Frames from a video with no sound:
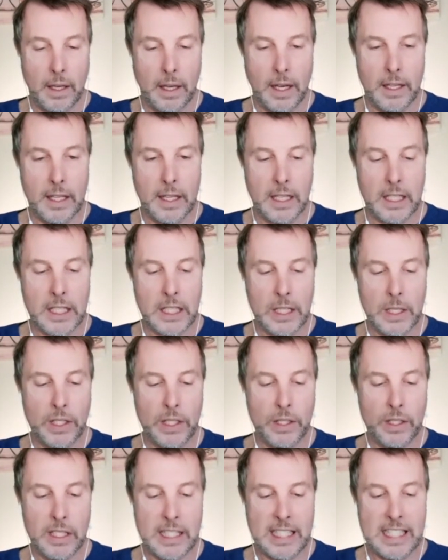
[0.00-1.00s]
And then close
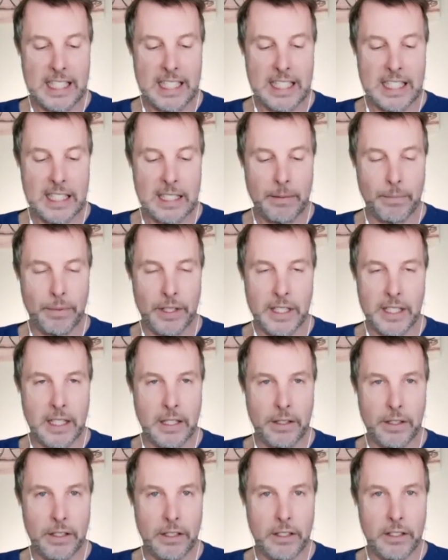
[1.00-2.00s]
your teeth and breathe
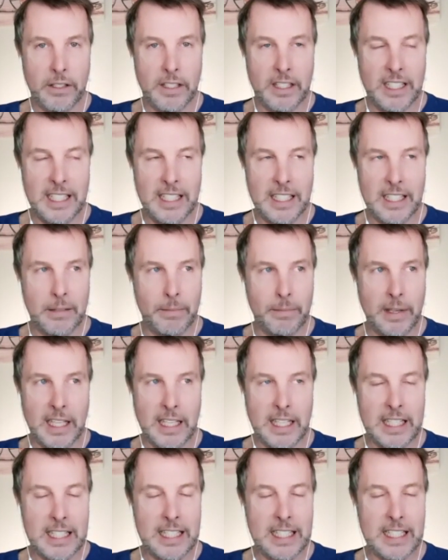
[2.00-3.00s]
out through your teeth and make
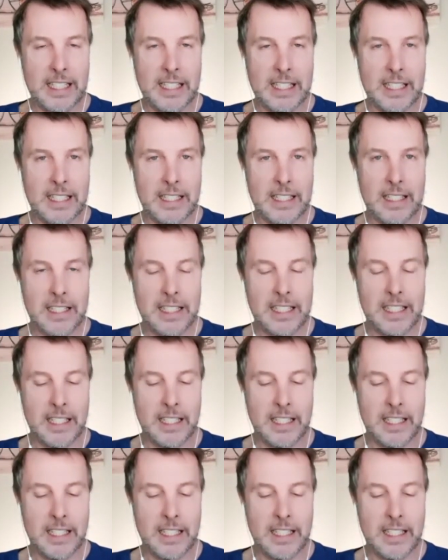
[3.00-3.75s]
a hissing sound.